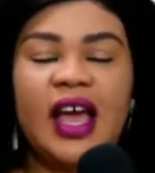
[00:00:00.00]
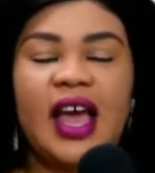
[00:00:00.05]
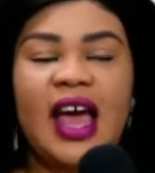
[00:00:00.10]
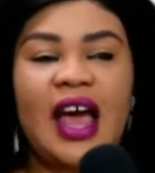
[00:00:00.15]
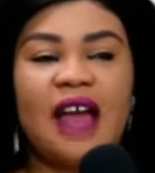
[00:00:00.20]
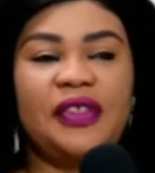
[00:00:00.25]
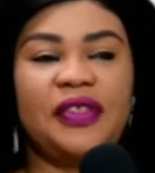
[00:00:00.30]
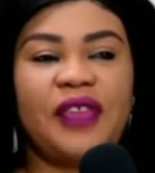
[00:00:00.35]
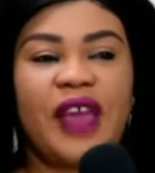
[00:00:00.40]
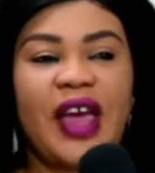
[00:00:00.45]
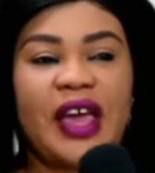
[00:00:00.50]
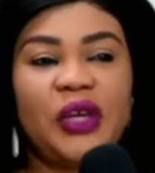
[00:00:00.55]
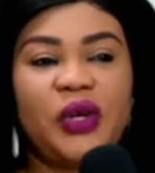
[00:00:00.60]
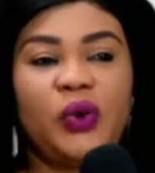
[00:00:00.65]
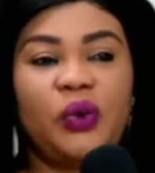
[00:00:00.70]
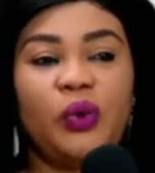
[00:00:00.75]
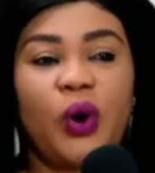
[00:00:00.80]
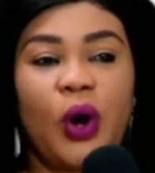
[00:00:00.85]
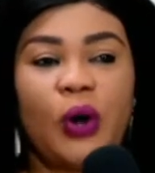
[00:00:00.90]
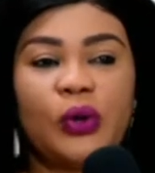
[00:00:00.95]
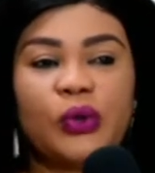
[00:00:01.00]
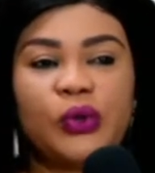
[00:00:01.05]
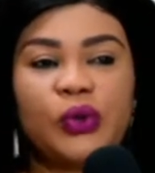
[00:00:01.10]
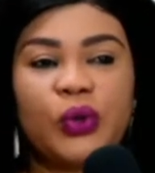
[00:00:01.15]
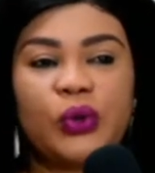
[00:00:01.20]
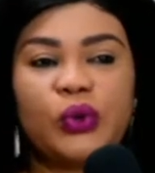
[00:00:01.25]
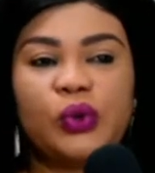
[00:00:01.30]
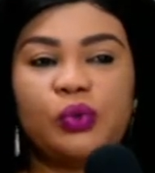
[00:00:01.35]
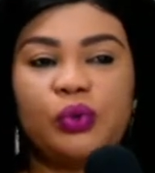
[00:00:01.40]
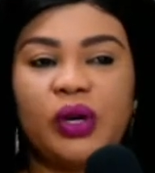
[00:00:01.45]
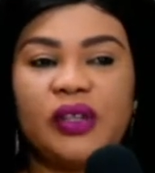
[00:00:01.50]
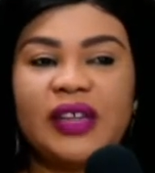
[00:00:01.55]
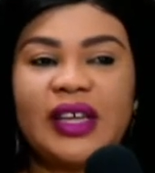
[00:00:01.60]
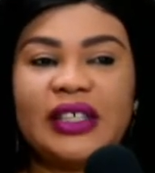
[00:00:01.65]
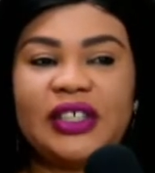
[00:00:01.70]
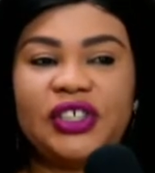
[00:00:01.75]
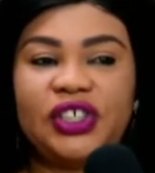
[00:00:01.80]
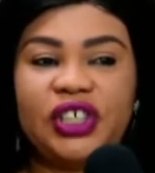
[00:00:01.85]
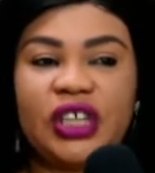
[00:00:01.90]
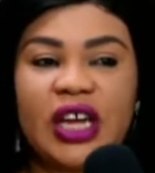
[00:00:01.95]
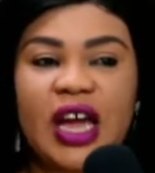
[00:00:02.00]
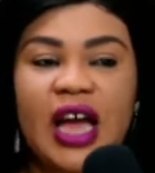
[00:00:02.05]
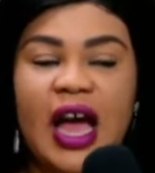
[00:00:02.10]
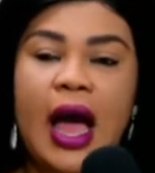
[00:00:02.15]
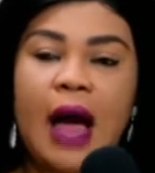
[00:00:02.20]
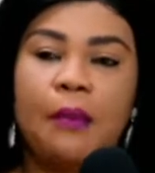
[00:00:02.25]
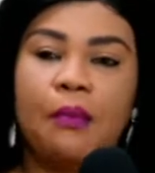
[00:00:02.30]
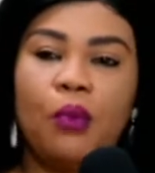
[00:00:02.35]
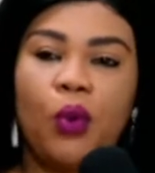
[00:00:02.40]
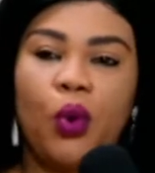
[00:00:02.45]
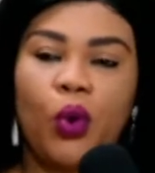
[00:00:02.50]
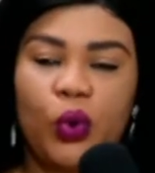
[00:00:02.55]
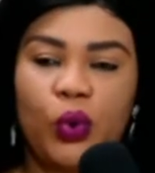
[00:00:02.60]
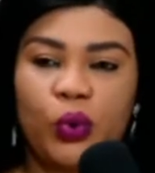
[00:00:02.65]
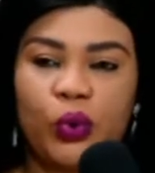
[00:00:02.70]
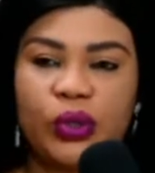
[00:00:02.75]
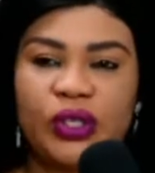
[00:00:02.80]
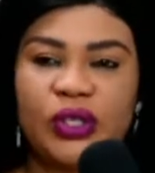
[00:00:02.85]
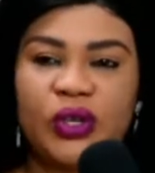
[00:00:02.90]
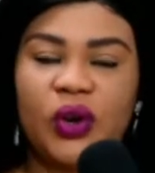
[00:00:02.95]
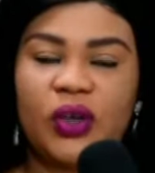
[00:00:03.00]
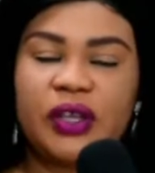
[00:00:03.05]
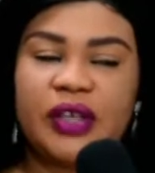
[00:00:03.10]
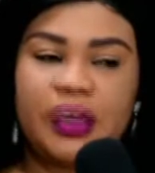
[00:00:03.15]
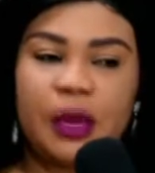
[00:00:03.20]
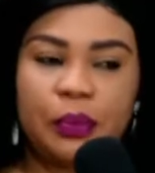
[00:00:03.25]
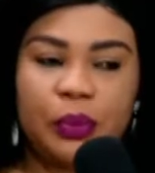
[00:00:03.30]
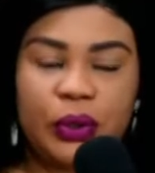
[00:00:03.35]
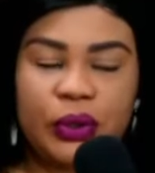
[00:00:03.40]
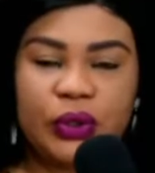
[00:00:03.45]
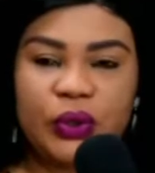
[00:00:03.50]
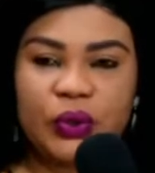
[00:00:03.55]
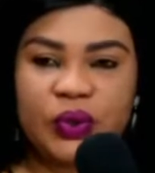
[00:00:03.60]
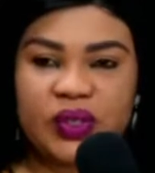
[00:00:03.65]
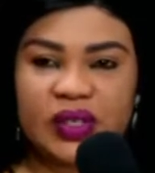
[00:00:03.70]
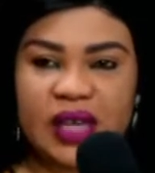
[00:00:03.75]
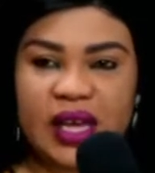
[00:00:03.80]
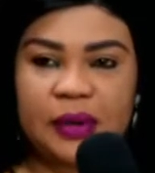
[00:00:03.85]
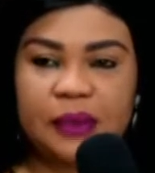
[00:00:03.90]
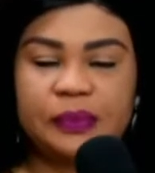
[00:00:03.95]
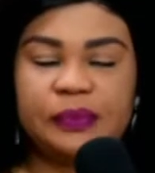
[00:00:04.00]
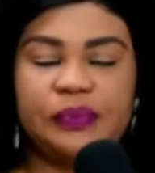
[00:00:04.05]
And thank you also to Brother Chika Amogu, the other producer.